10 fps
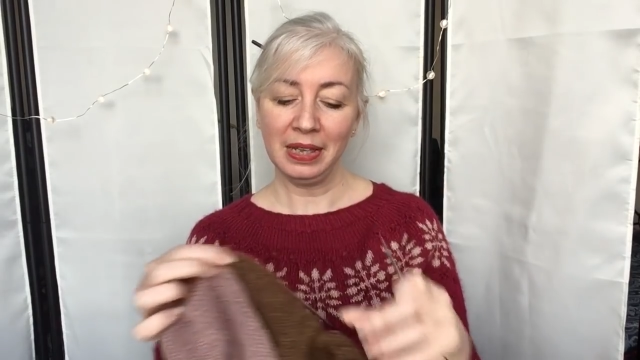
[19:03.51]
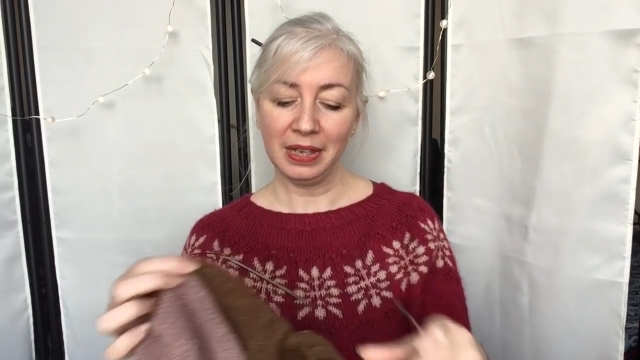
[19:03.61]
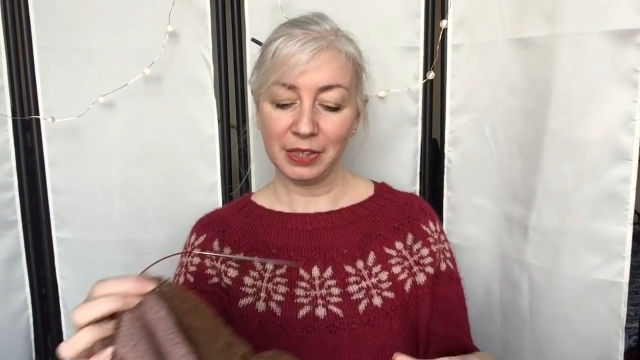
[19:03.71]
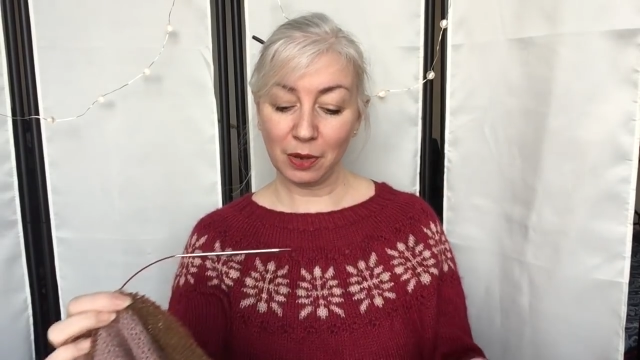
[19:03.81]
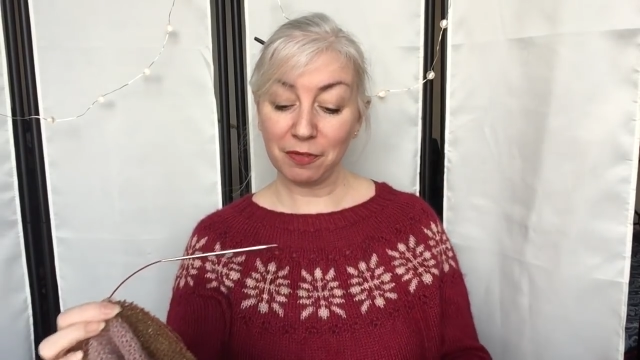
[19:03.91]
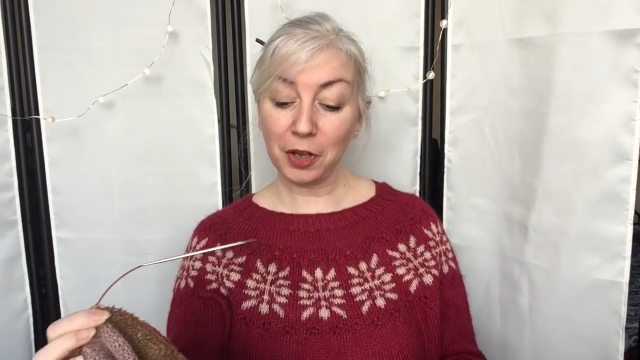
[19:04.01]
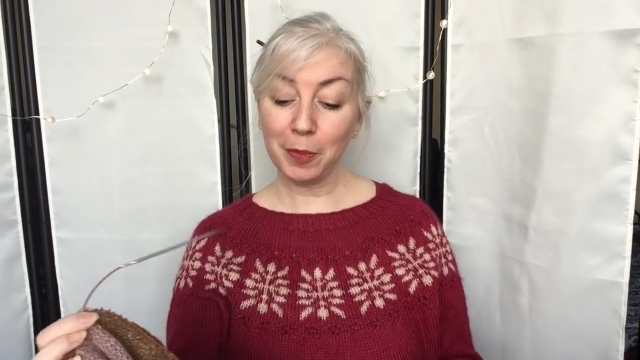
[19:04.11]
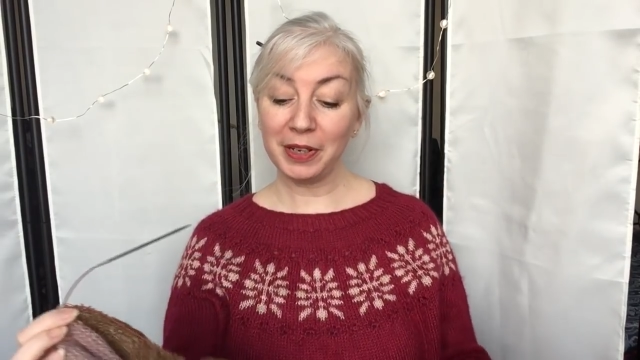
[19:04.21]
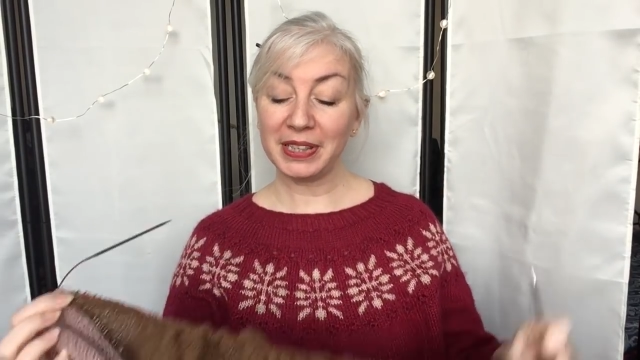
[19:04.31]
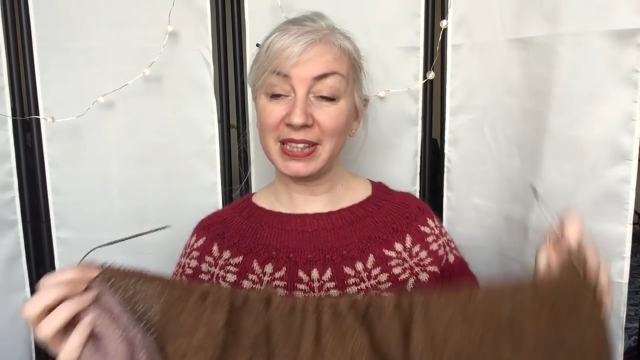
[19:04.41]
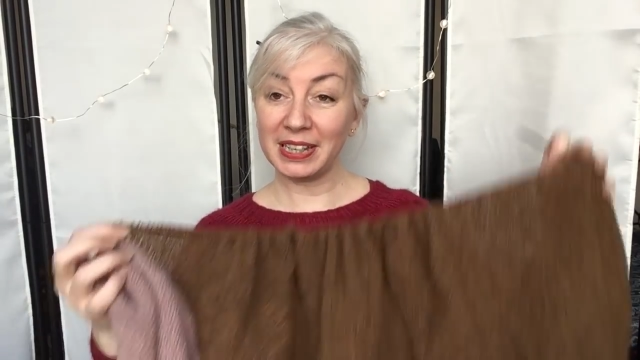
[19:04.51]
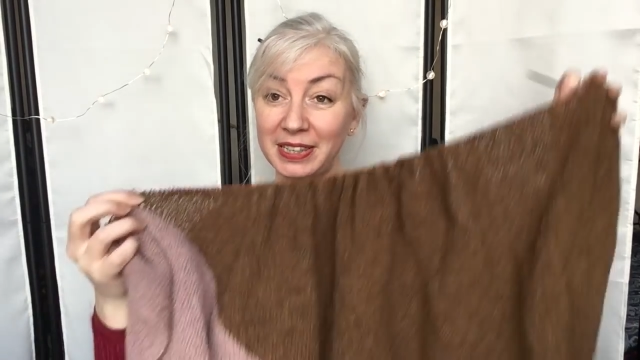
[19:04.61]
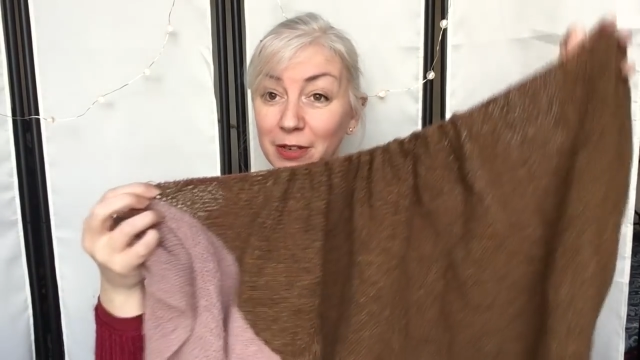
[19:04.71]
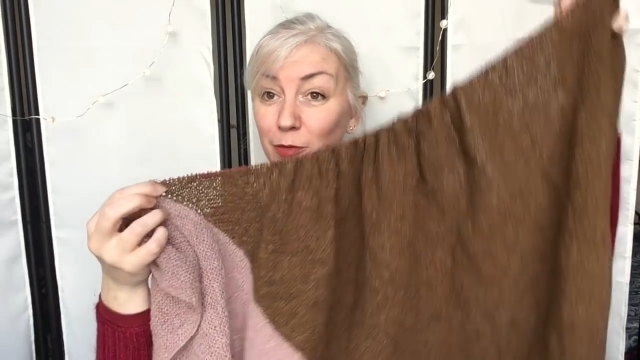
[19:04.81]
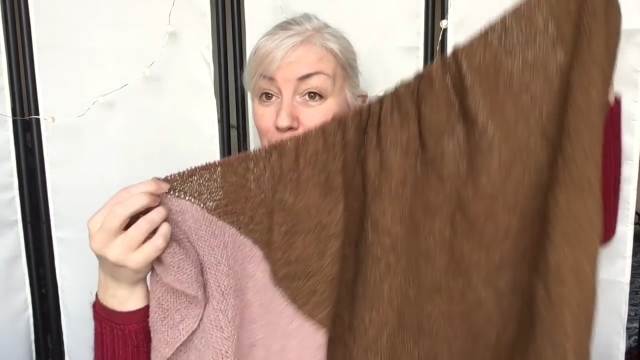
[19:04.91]
So I've got about
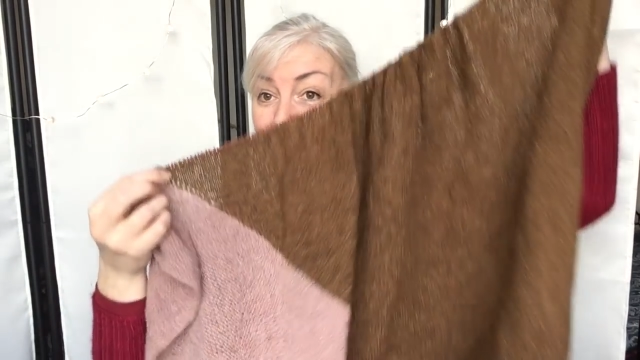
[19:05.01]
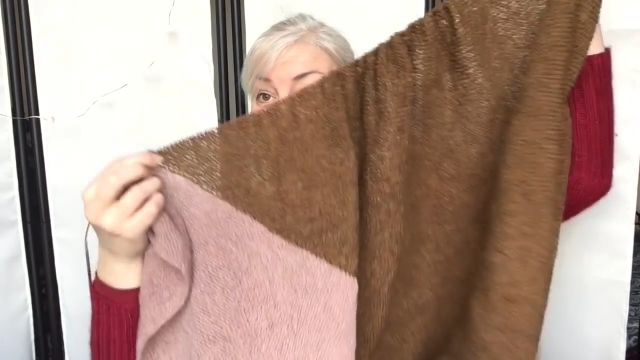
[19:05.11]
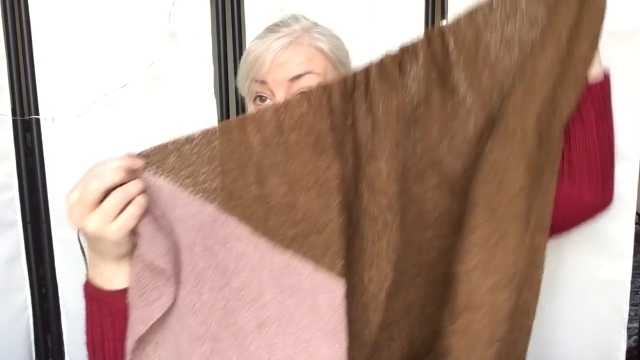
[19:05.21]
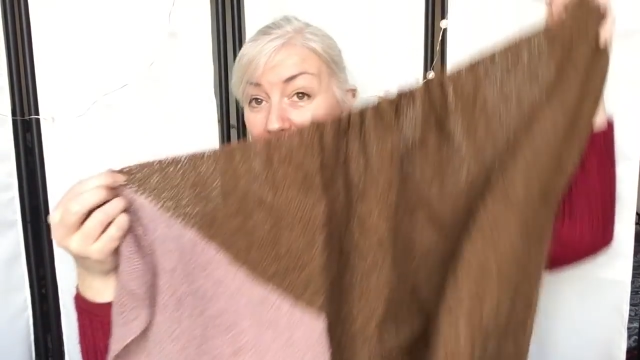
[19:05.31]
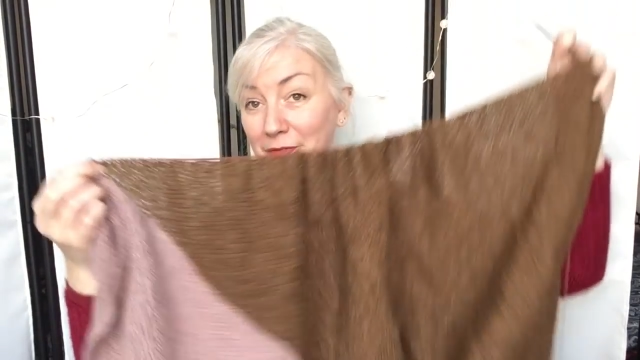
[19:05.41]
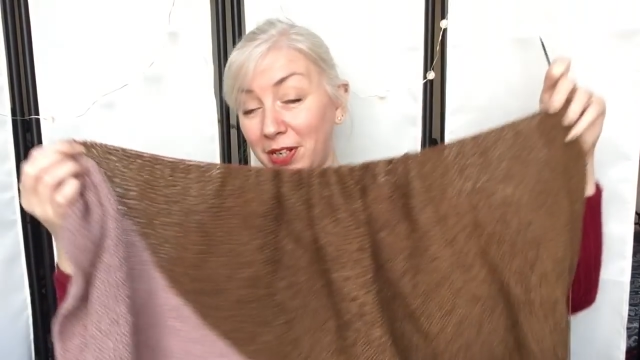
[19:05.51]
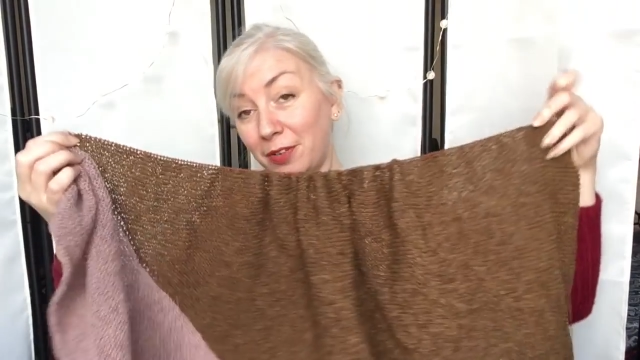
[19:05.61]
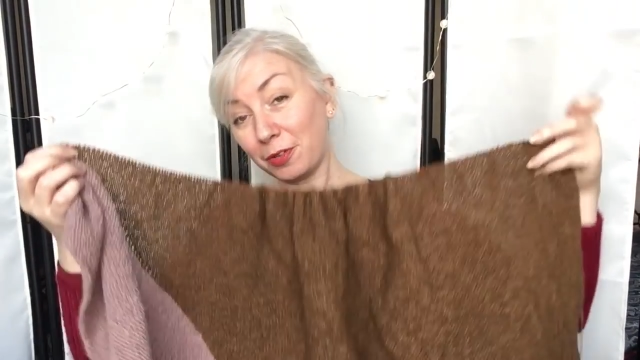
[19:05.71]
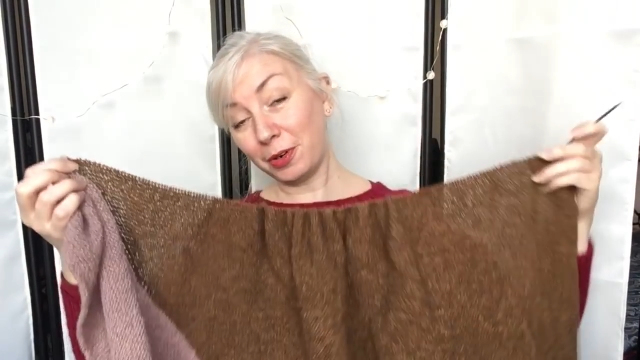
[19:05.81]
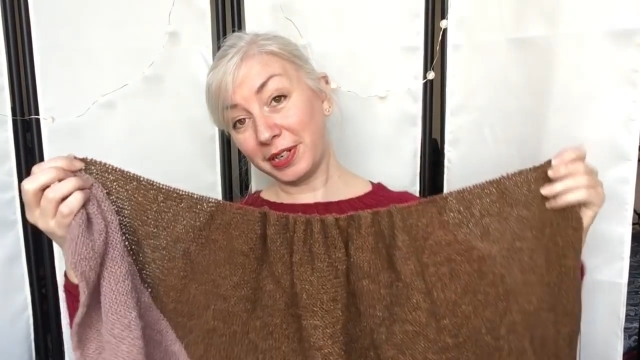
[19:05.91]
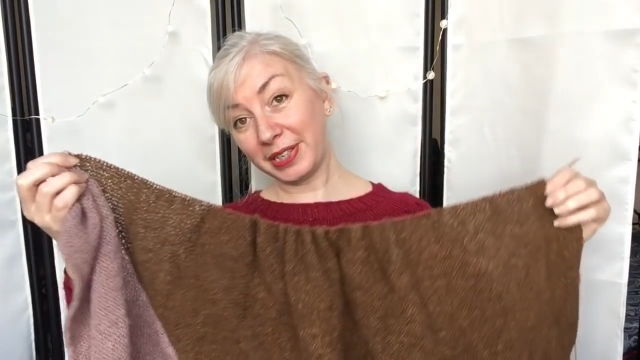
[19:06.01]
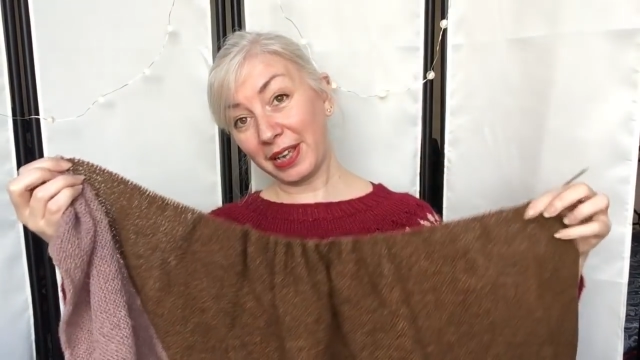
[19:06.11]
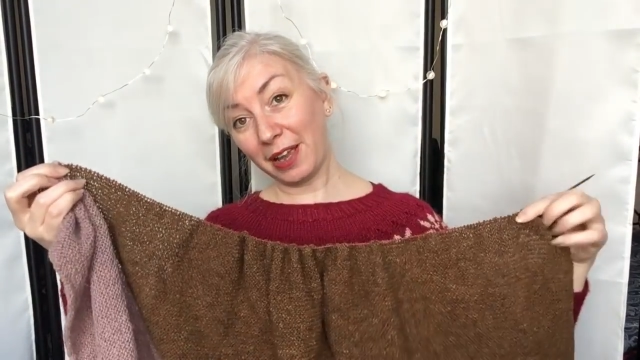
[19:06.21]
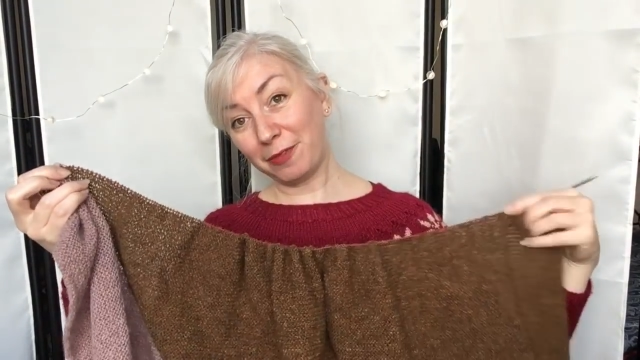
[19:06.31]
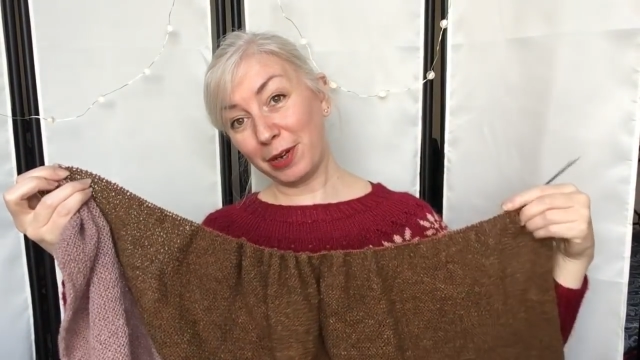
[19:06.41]
60 rows left. And of course,
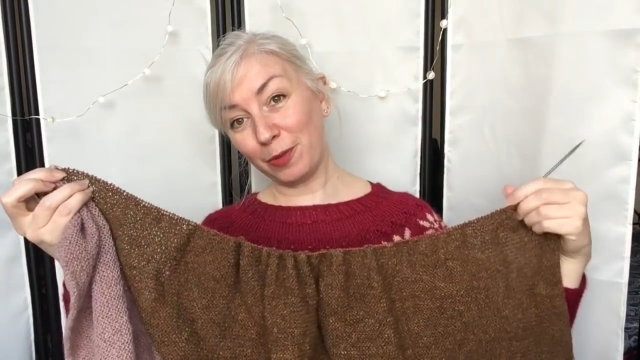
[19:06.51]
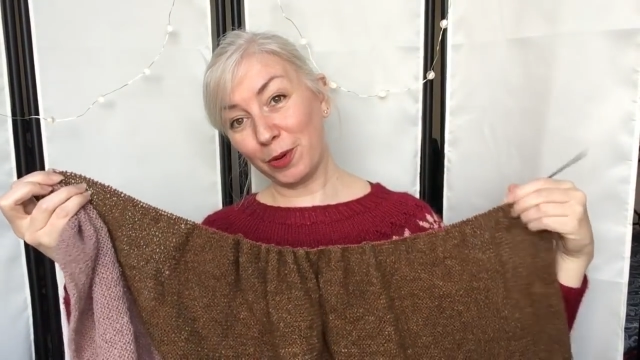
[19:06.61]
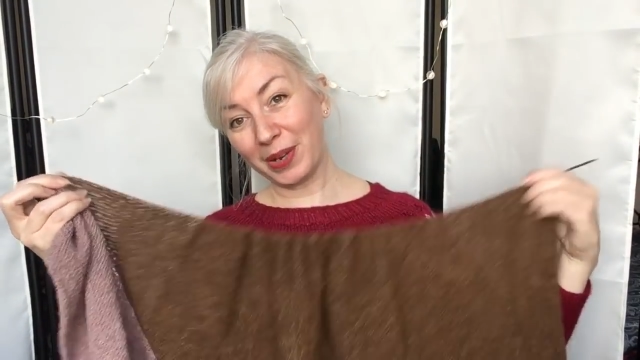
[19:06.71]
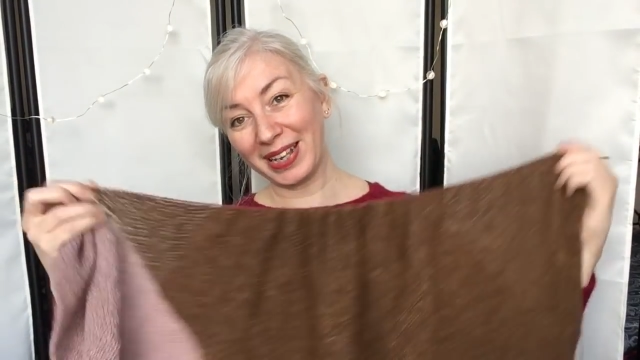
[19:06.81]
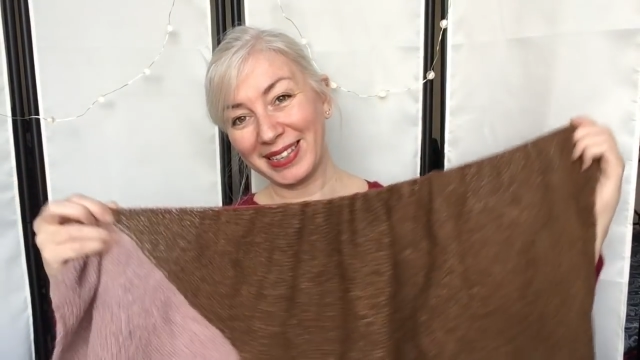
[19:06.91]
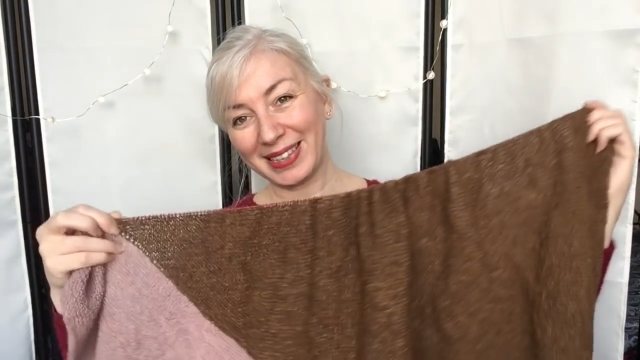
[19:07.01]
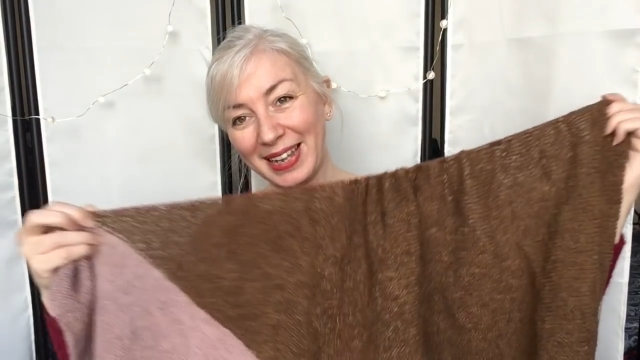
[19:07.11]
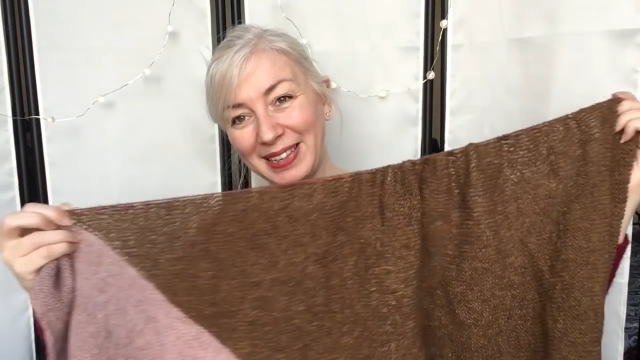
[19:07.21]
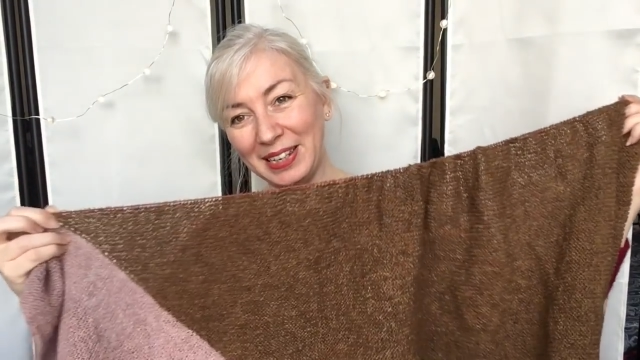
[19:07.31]
every row gets slightly